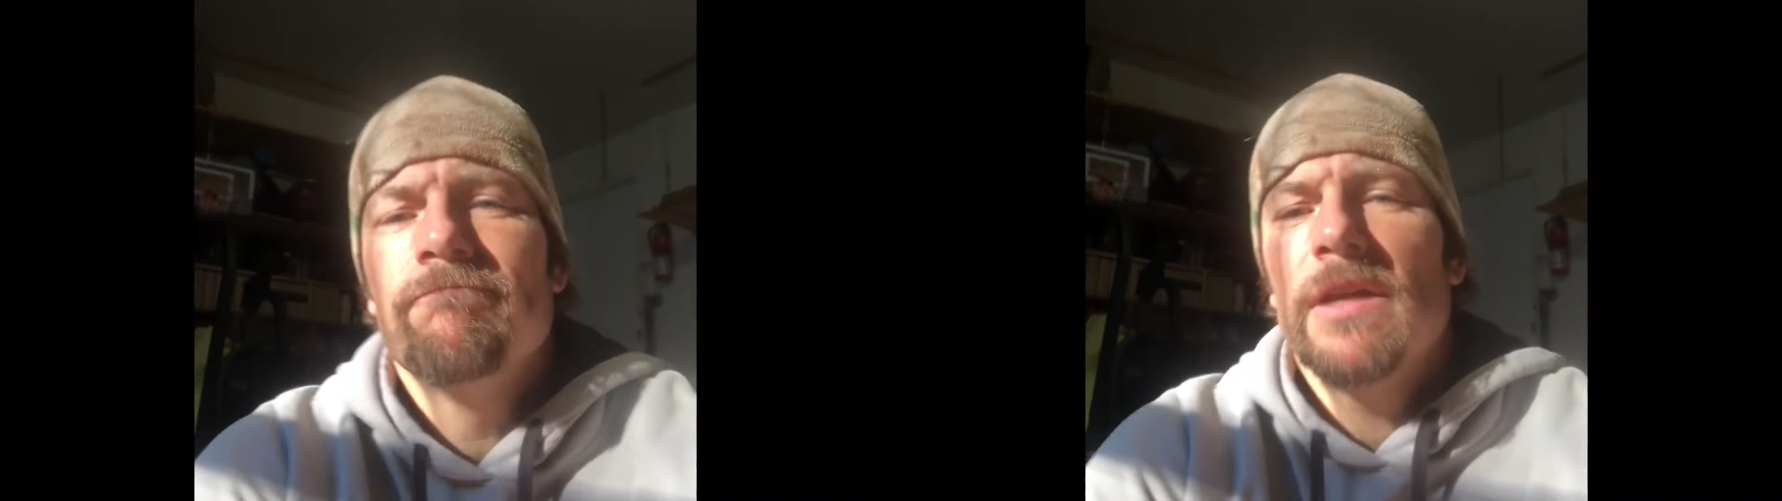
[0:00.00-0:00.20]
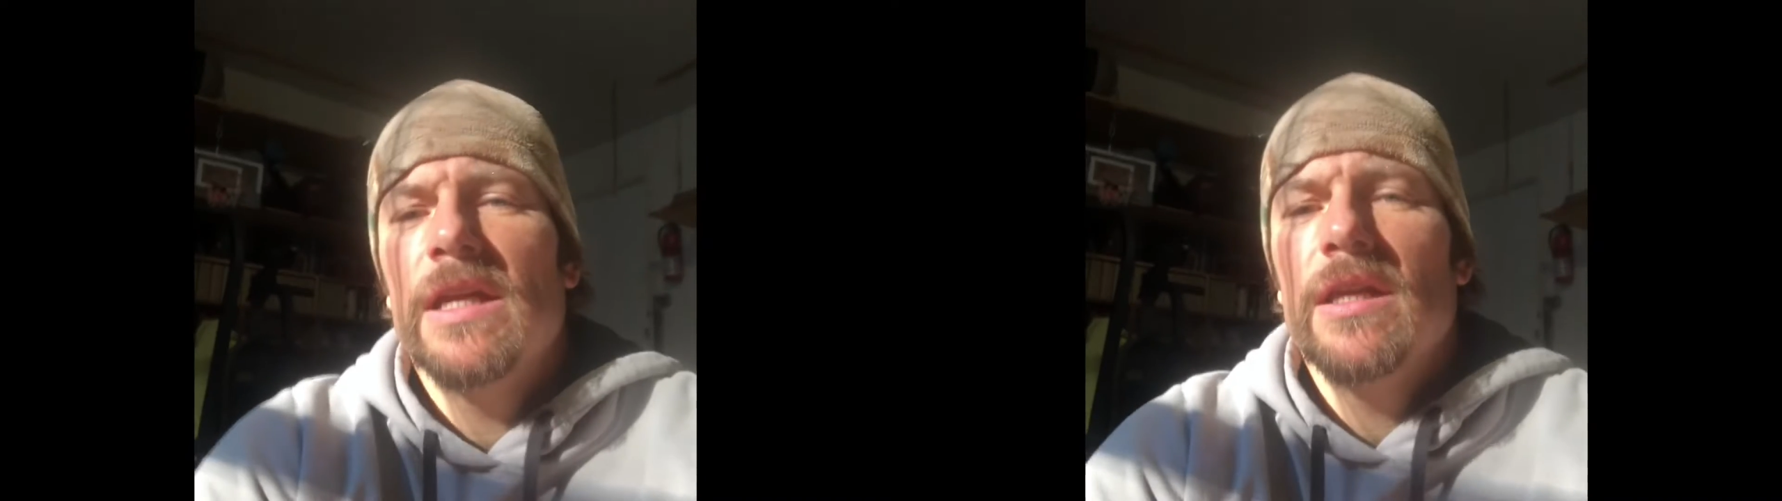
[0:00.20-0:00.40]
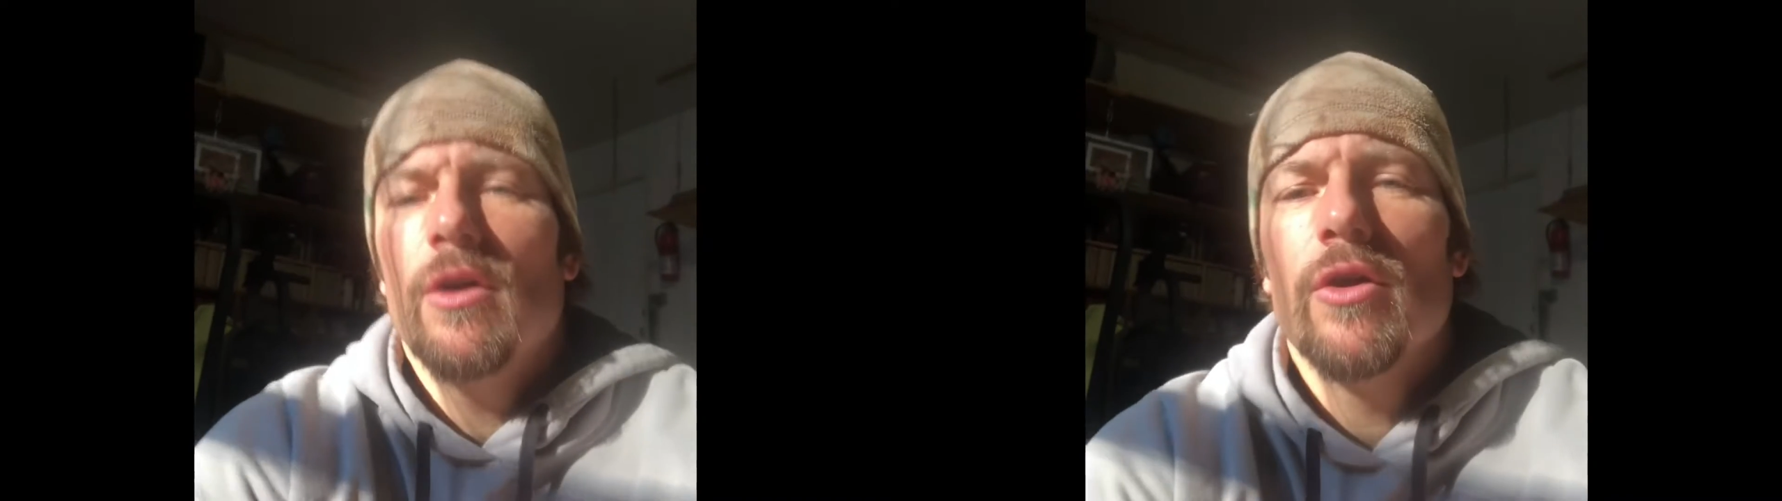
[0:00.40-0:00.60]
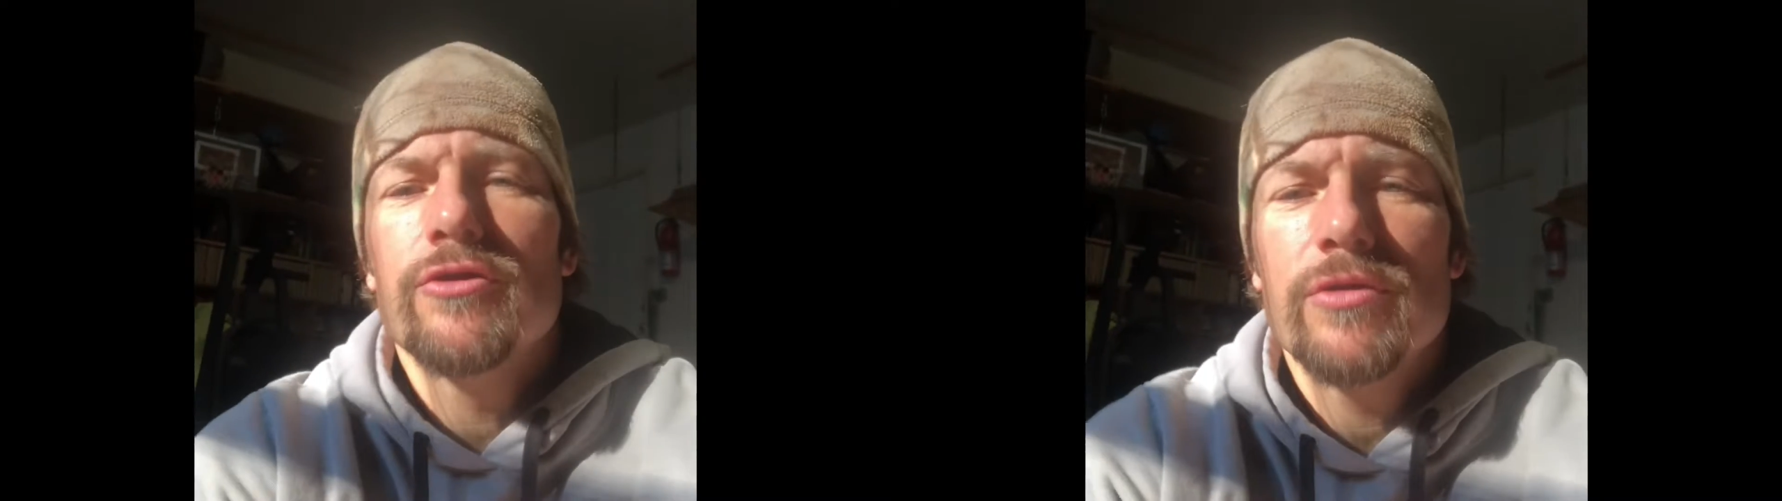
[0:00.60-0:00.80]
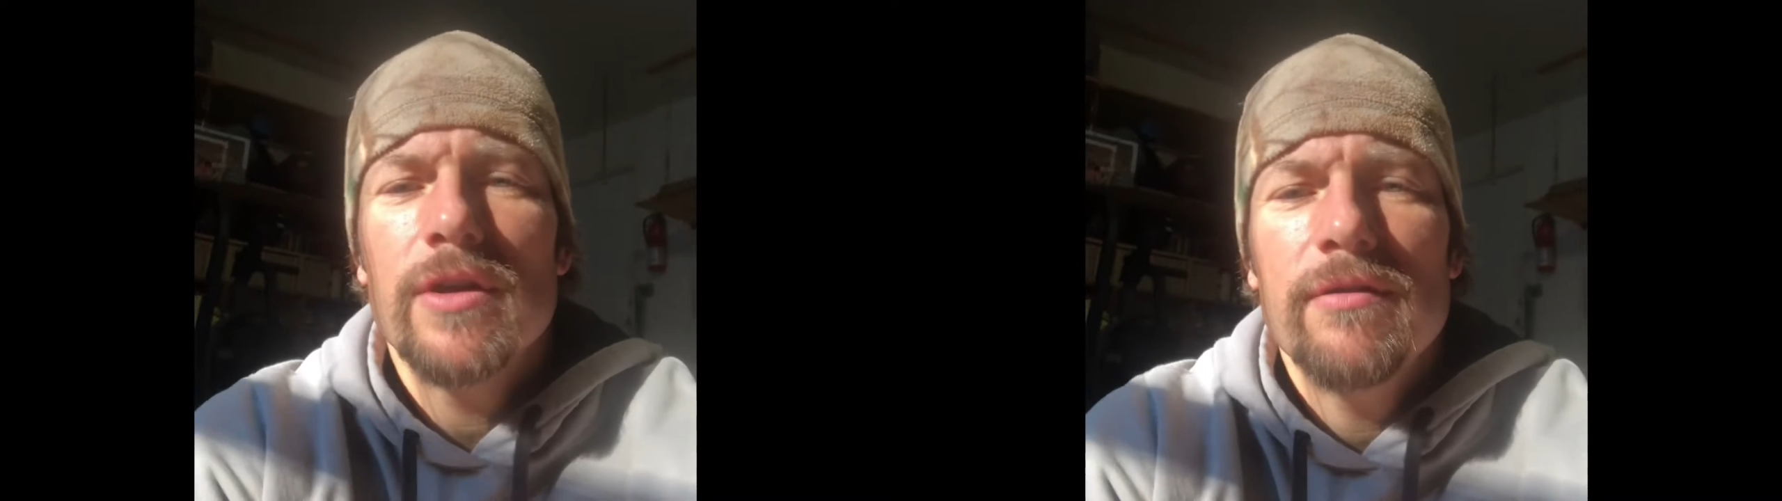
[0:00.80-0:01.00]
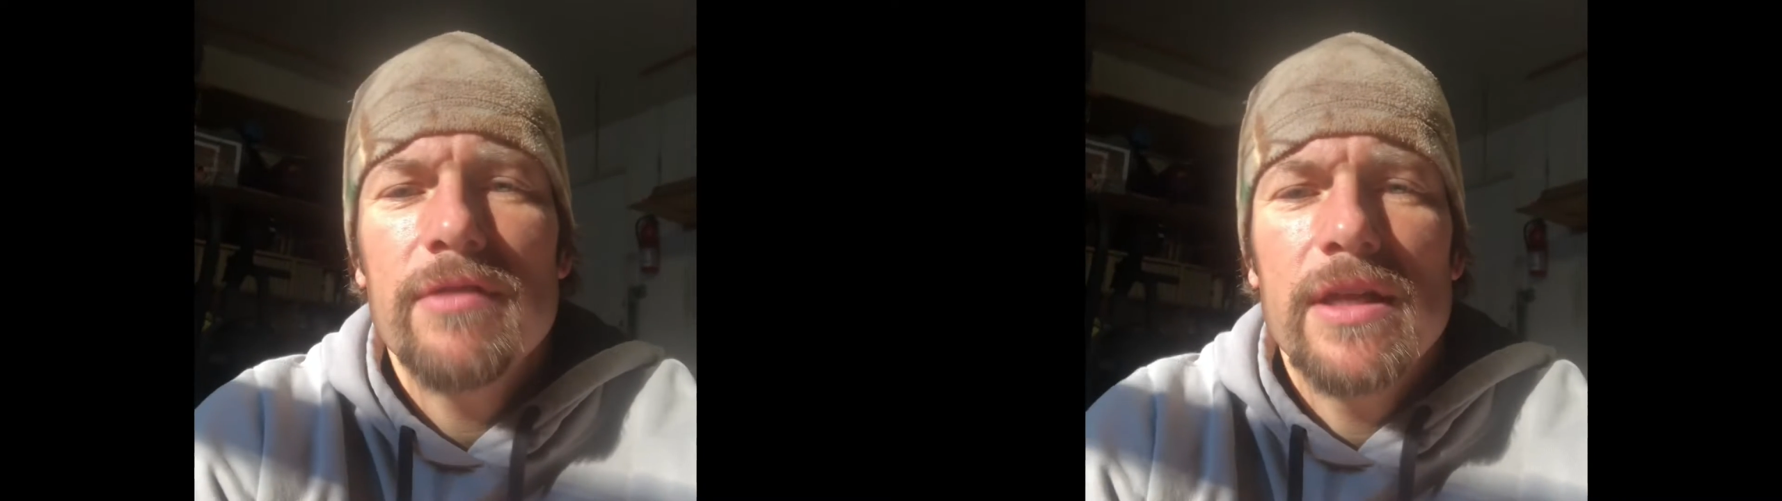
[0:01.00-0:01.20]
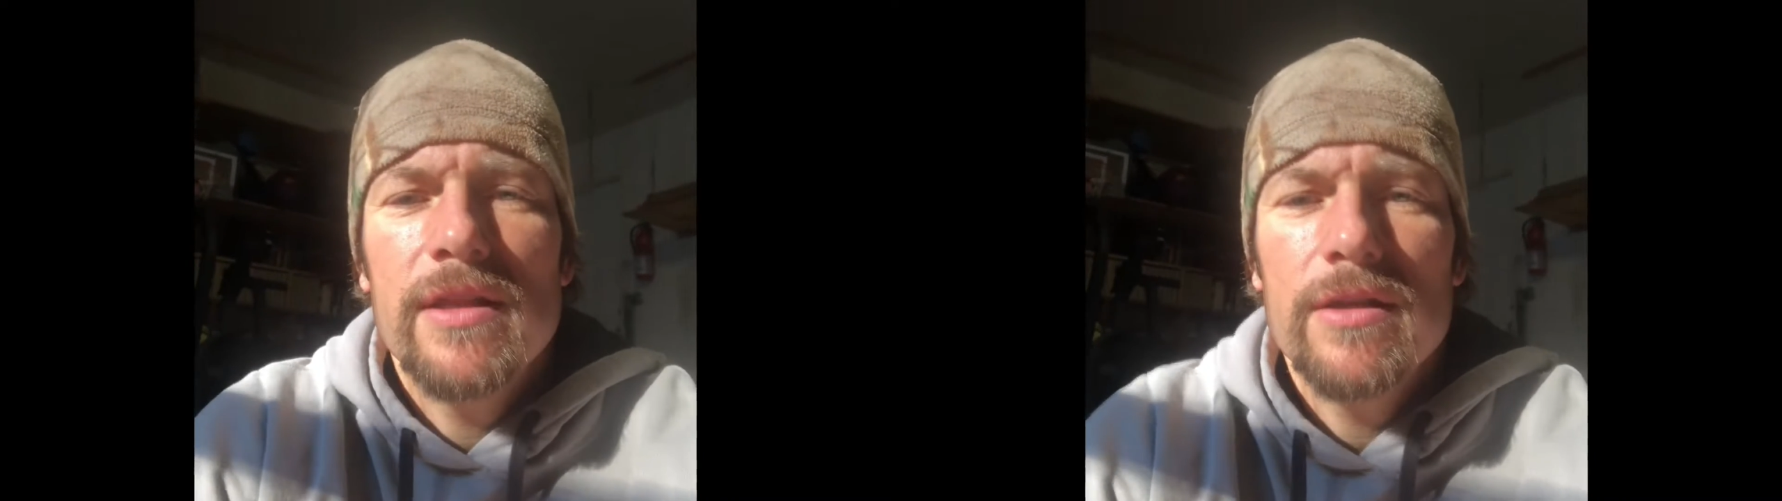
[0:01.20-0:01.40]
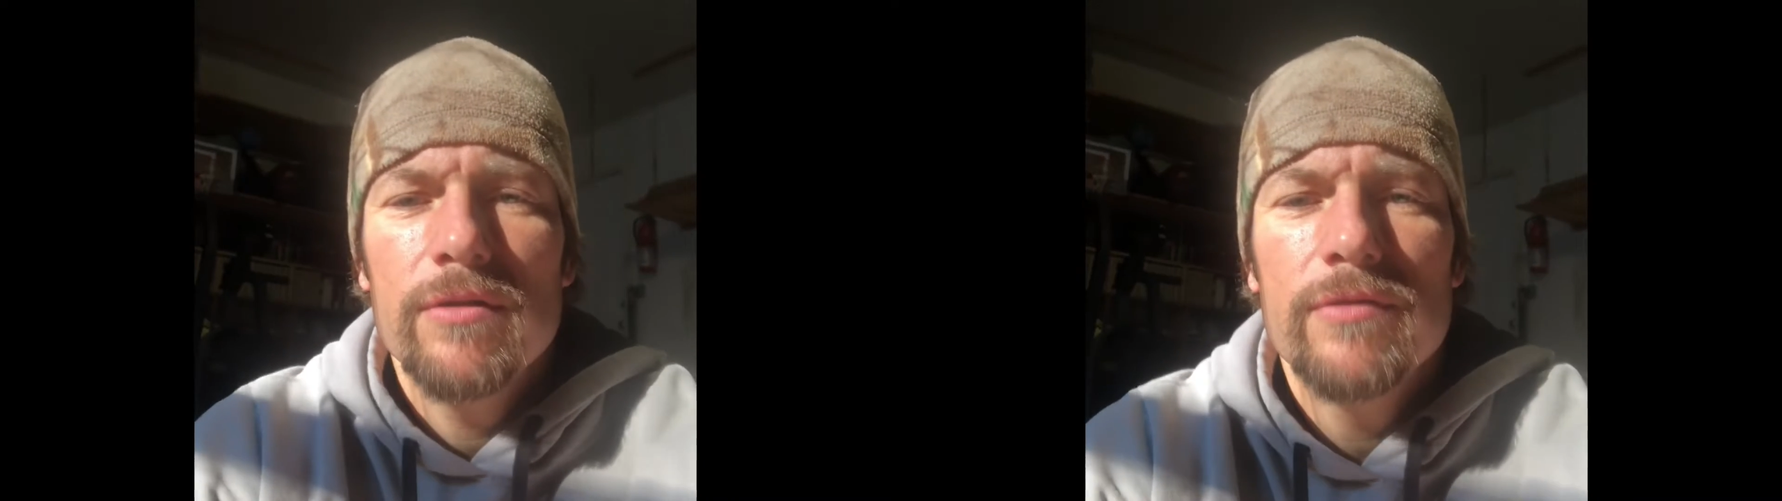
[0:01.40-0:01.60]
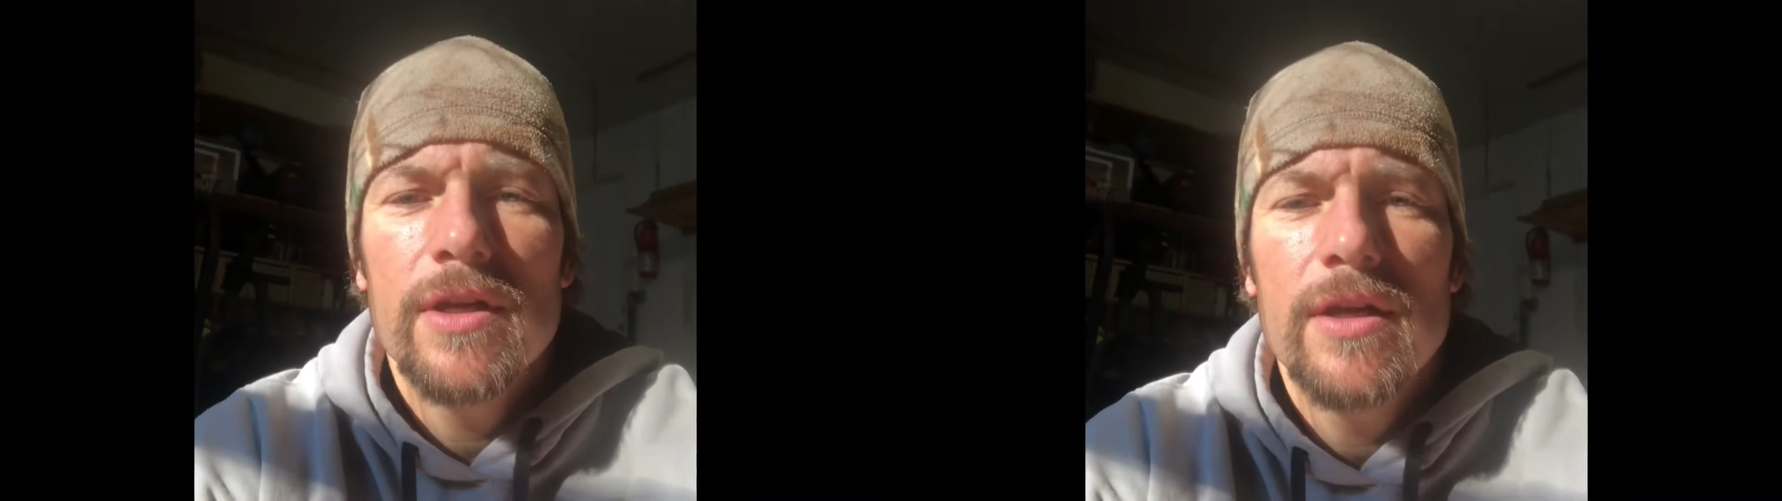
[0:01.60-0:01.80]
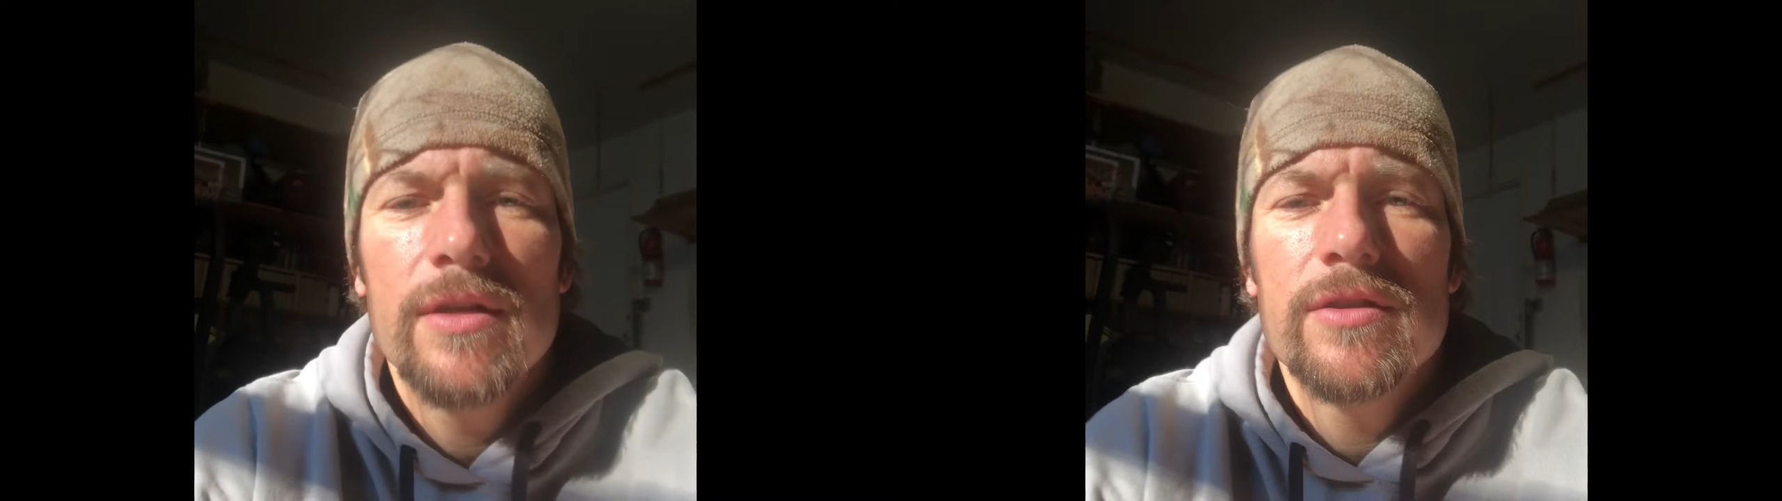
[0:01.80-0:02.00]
any ultra event that you've done,